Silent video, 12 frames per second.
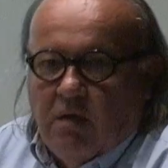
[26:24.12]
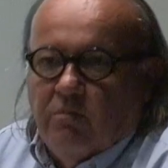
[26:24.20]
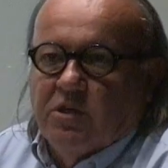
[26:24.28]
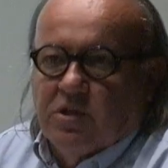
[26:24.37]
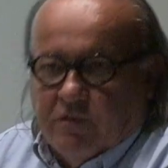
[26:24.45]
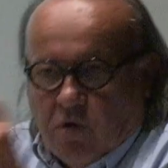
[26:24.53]

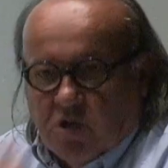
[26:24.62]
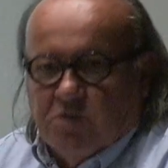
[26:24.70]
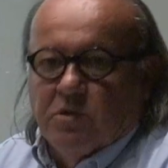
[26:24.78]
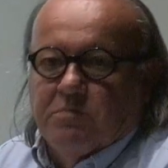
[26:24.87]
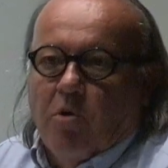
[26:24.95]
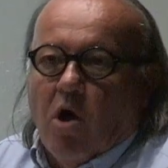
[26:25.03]
which of course
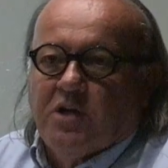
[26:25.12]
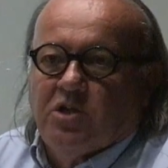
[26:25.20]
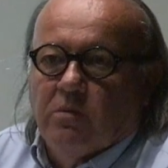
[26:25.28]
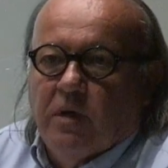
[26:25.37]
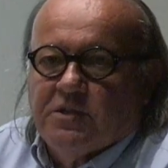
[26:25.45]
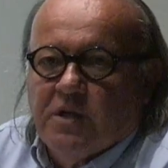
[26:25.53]
was brought
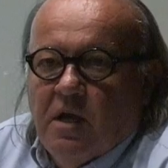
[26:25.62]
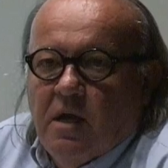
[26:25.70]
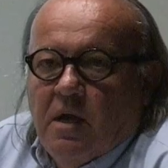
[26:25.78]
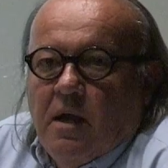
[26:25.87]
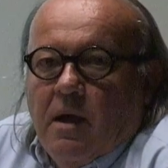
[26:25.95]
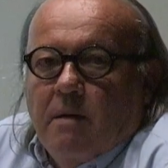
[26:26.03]
to us
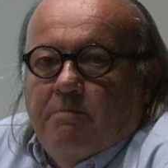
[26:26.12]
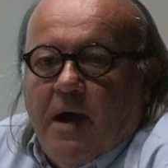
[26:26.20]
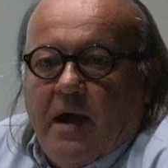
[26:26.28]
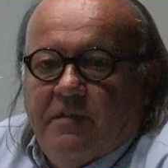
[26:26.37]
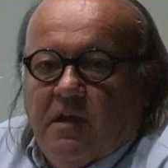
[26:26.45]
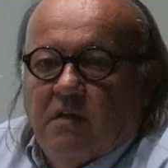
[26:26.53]

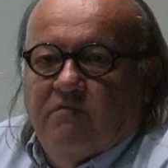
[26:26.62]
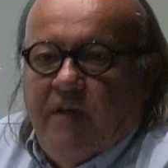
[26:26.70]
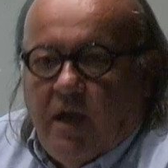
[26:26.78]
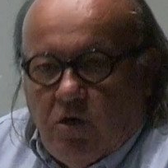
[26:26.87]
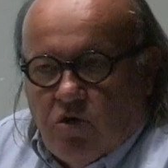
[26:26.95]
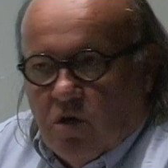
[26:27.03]
by the
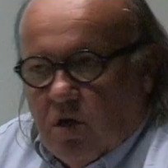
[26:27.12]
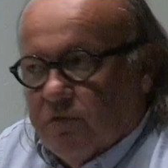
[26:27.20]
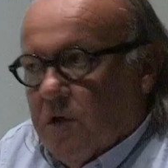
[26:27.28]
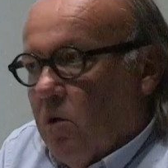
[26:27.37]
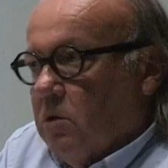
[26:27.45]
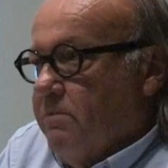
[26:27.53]
invasion of
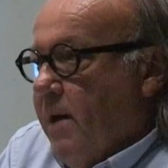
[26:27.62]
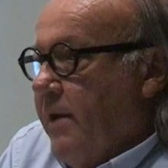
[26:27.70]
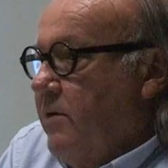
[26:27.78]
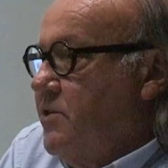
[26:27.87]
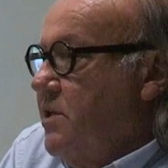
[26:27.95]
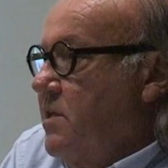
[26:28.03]
gold
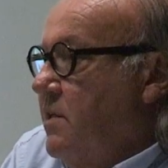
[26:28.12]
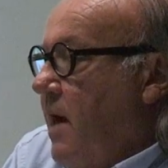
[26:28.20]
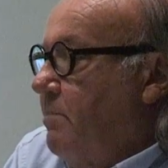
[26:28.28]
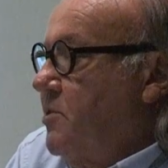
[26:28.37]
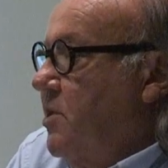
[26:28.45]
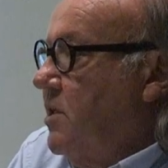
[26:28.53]
miners into that
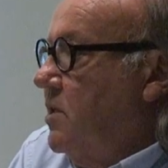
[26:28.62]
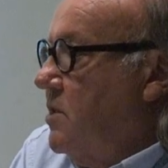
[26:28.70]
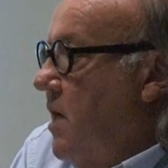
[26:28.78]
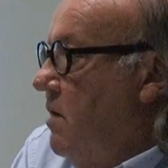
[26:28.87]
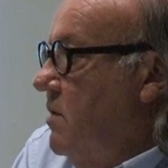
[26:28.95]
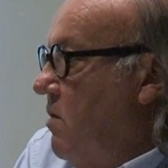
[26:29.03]
particular
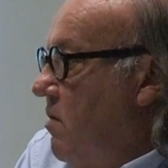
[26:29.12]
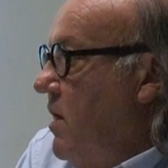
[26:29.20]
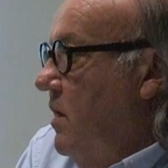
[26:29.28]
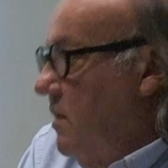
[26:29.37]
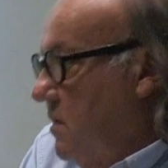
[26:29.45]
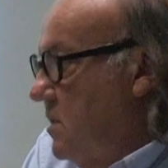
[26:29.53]
territory
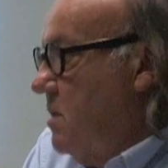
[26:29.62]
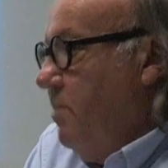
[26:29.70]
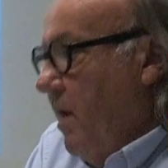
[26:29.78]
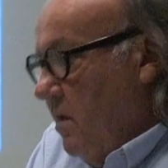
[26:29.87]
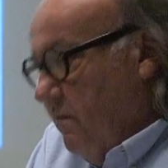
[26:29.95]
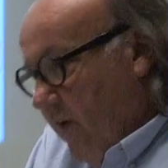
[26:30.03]
and
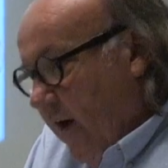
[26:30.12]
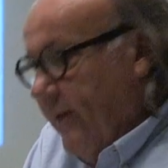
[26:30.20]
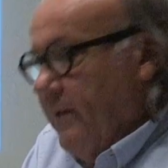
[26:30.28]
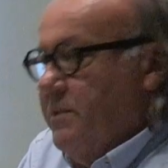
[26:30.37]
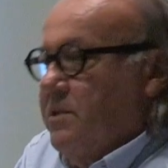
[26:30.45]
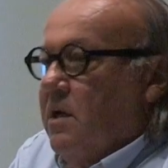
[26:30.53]
anticipated
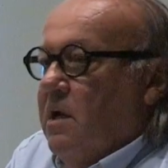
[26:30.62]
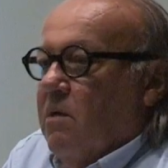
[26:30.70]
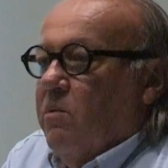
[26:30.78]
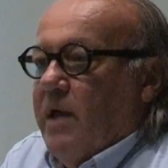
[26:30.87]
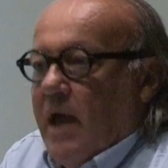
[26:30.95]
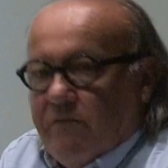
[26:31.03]
violence,
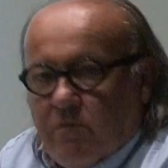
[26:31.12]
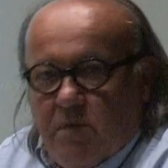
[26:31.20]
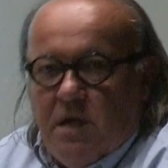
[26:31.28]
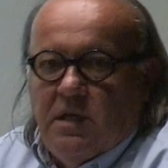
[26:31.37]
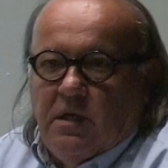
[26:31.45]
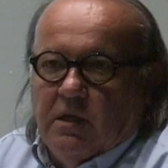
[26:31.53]
we have
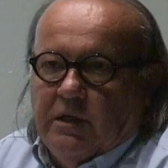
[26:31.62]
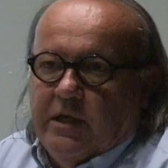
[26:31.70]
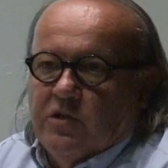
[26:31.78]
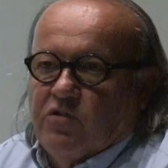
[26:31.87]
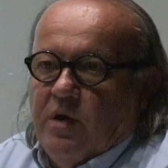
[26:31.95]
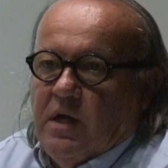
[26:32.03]
immediately a
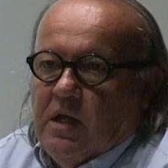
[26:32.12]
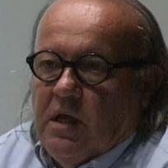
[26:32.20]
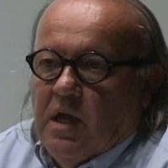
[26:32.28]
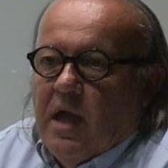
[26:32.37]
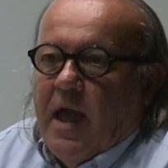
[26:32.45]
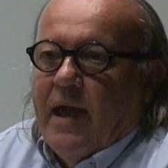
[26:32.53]

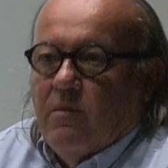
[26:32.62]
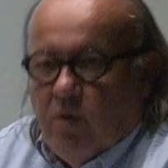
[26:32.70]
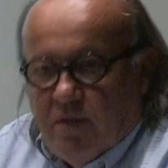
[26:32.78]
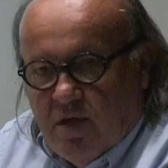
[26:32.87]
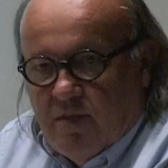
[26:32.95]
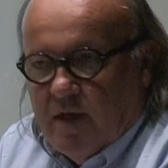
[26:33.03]
treaty, and
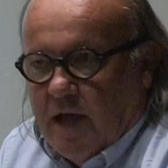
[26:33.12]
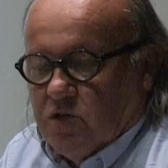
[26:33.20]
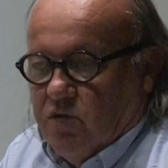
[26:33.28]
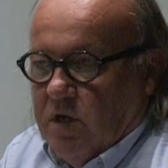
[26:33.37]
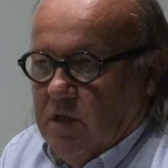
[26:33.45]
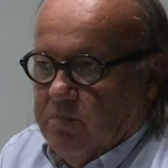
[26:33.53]
within that
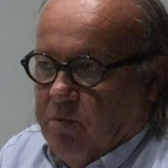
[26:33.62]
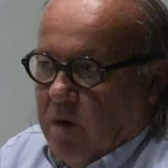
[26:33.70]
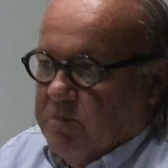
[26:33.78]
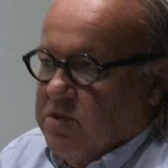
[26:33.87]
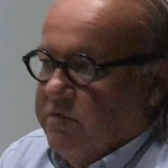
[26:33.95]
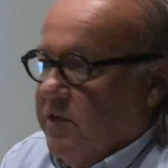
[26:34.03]
treaty, the
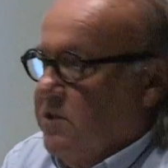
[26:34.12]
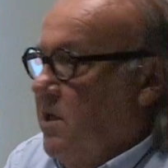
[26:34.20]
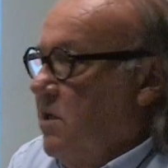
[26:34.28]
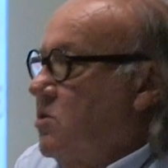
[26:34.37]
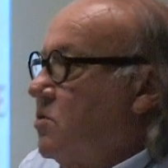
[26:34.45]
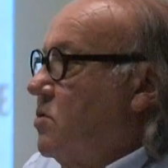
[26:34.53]
promise of
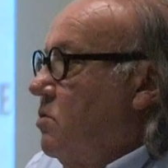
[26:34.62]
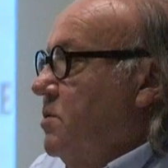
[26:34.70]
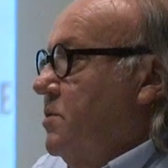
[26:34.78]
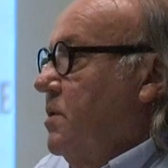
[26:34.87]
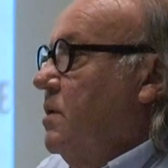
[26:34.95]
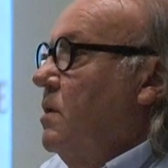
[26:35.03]
residential
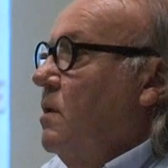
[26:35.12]
schools.